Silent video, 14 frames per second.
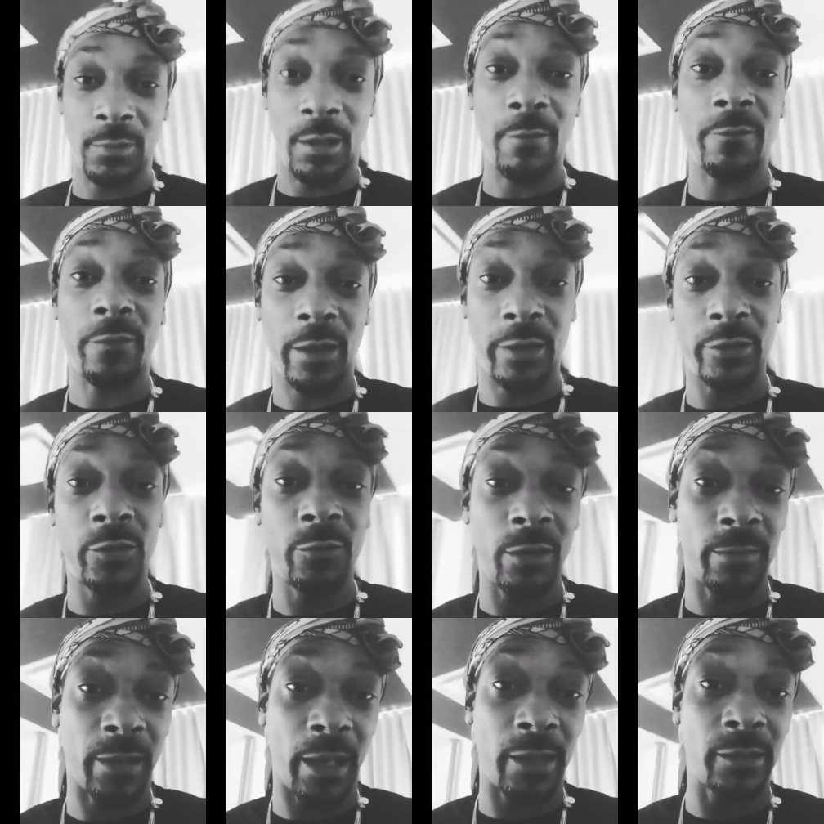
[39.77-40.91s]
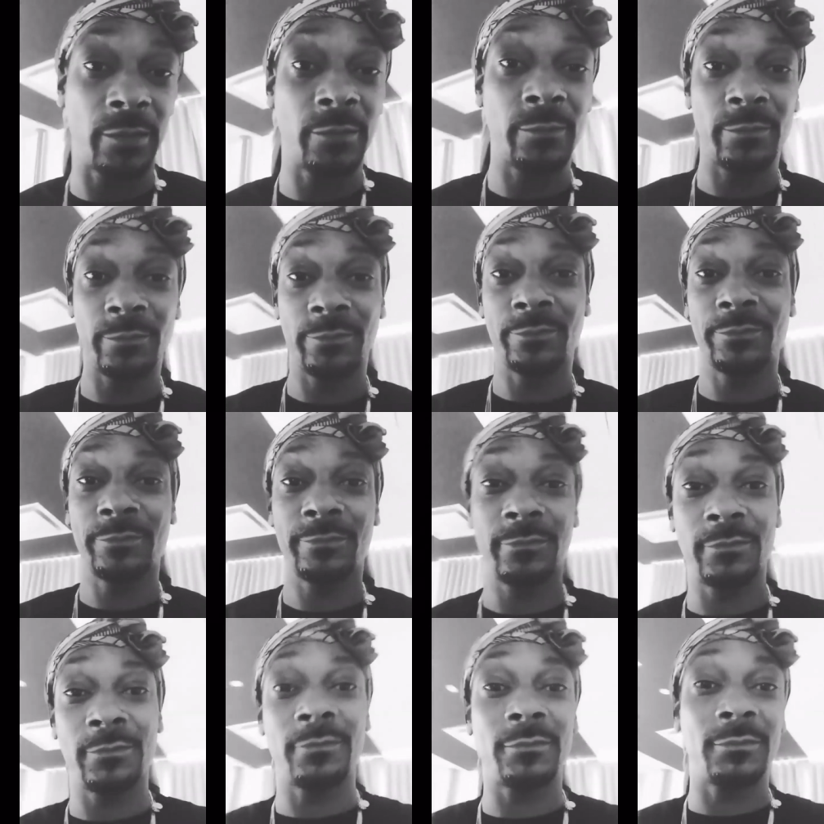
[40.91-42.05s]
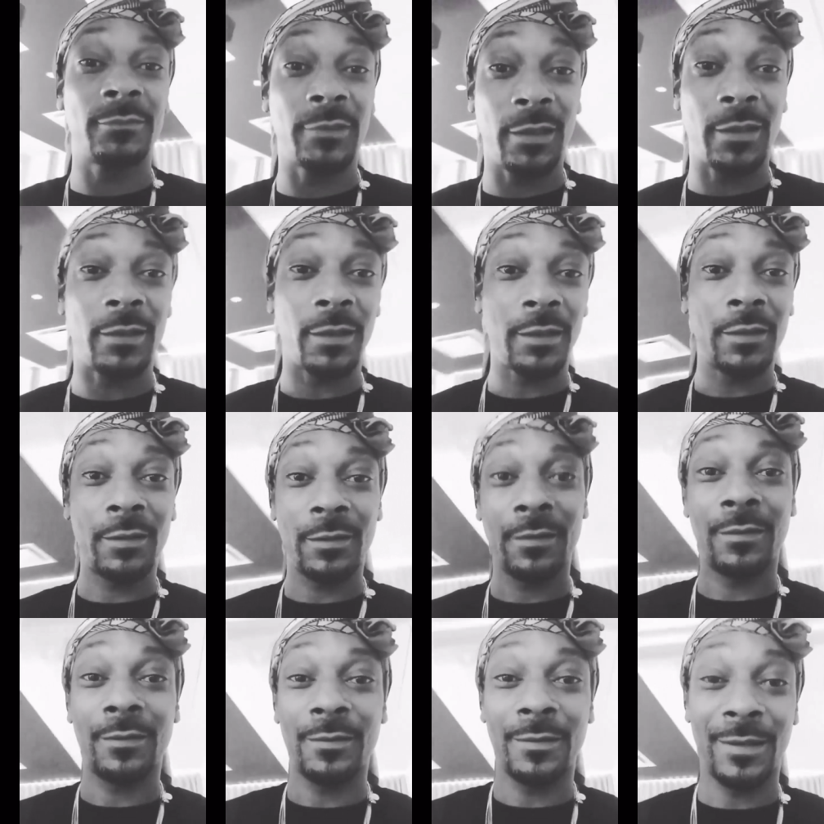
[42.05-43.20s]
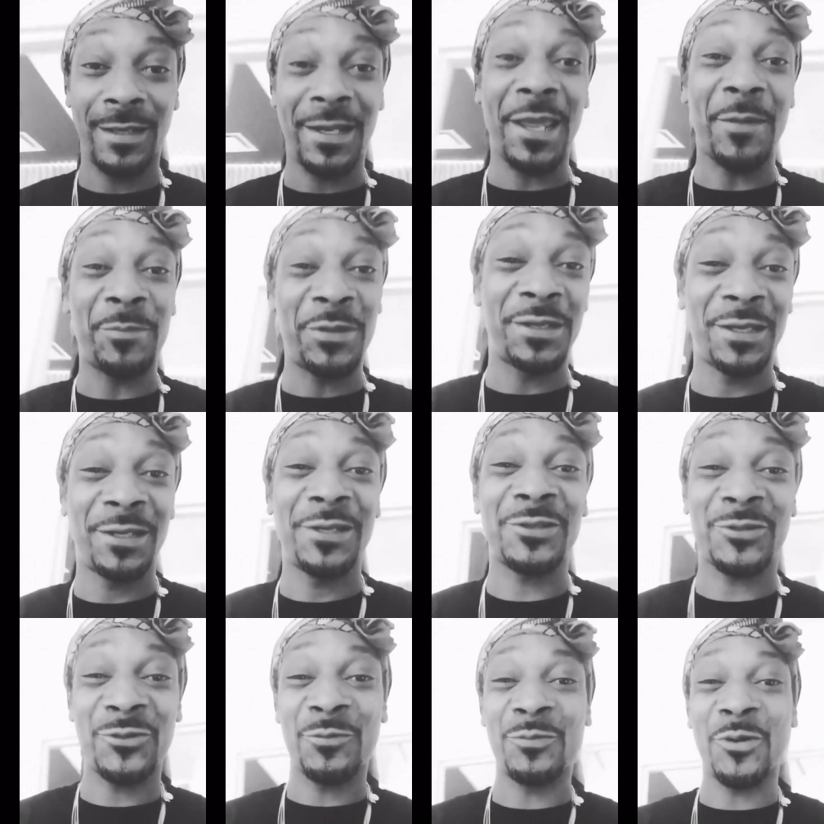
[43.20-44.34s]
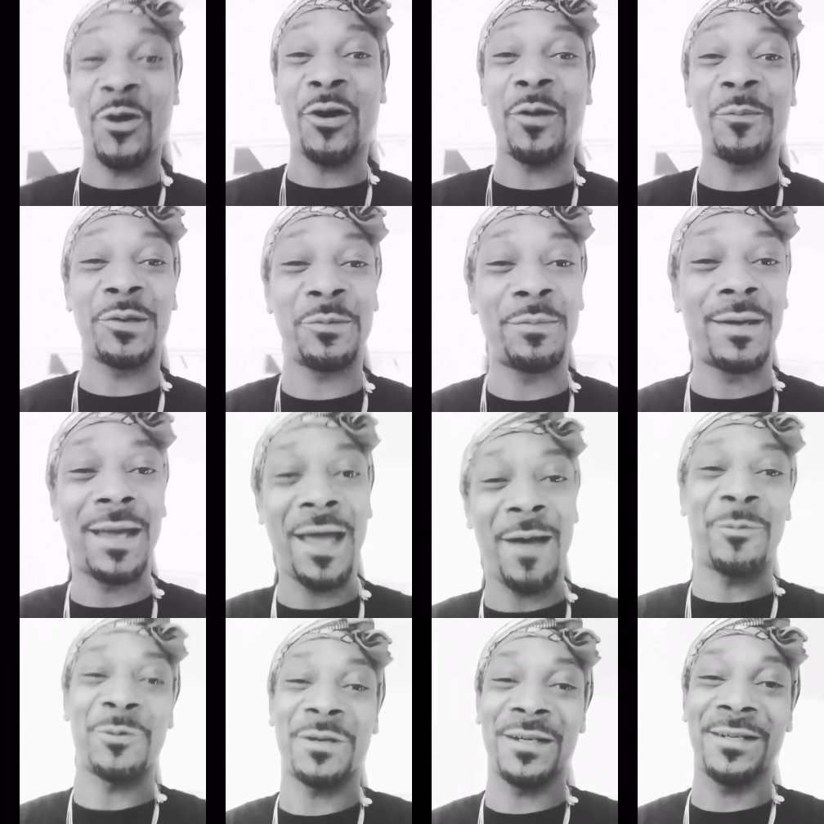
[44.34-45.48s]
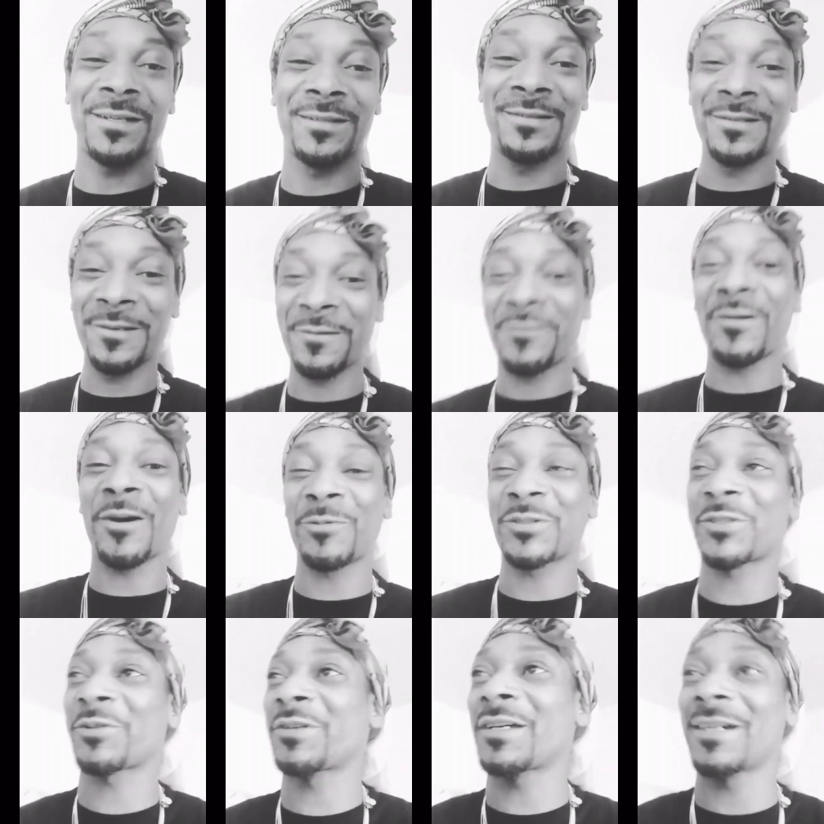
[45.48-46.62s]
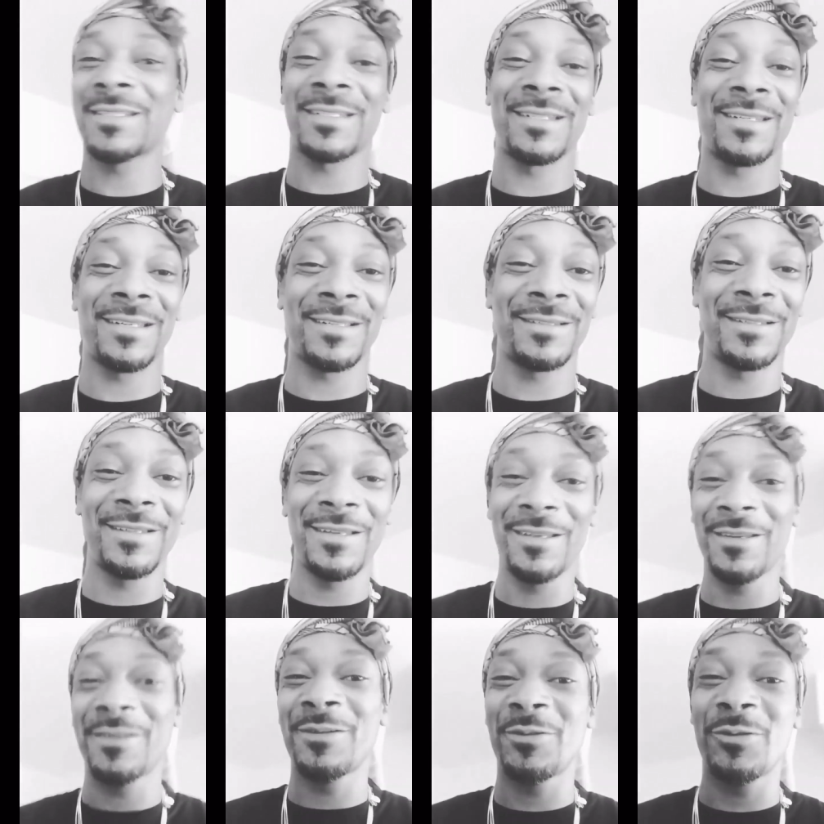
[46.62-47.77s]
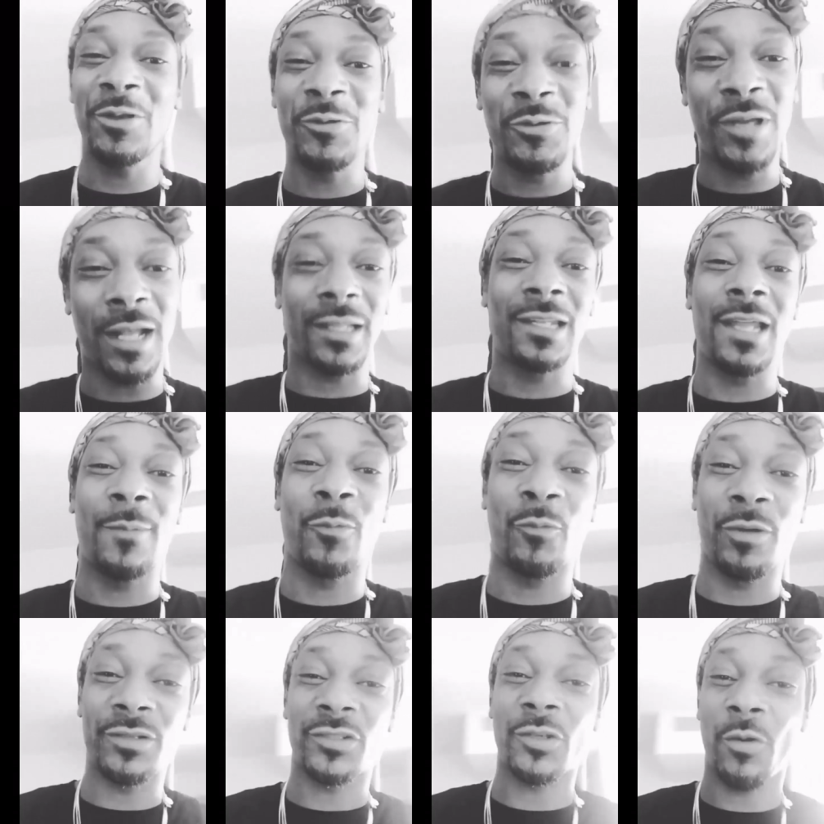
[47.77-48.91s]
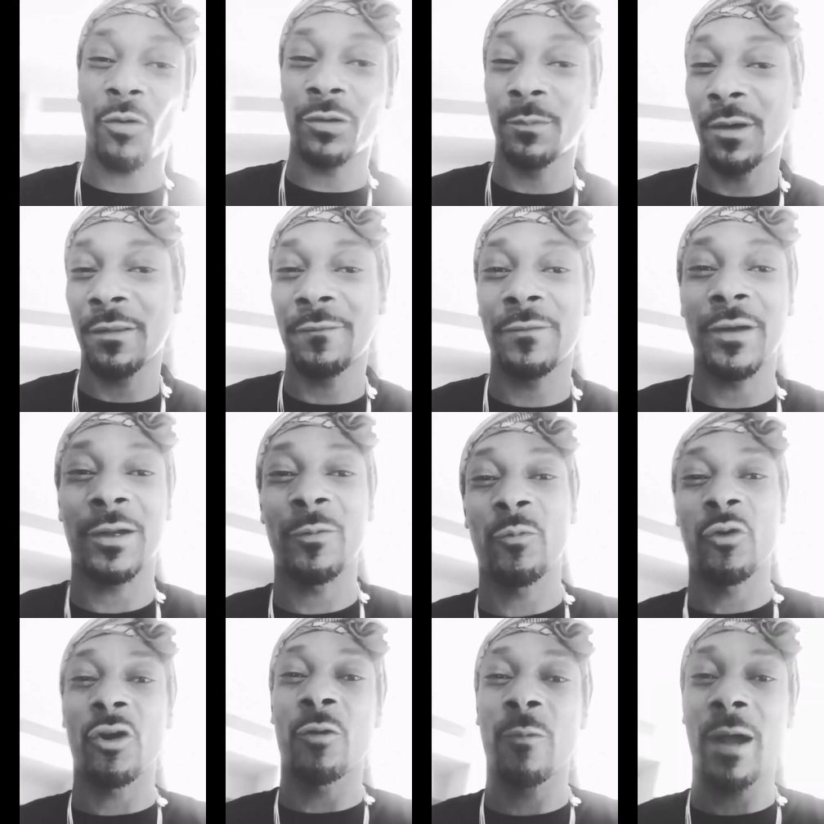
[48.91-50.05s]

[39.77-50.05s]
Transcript: I'm fucking you up, Kanan. Yeah, nigga. Get at me, nigga. This Snoop Dogg. I'm in the Big Apple, cuz. Fuck with your cousin, nigga. You know you got the number one show in the motherfucking world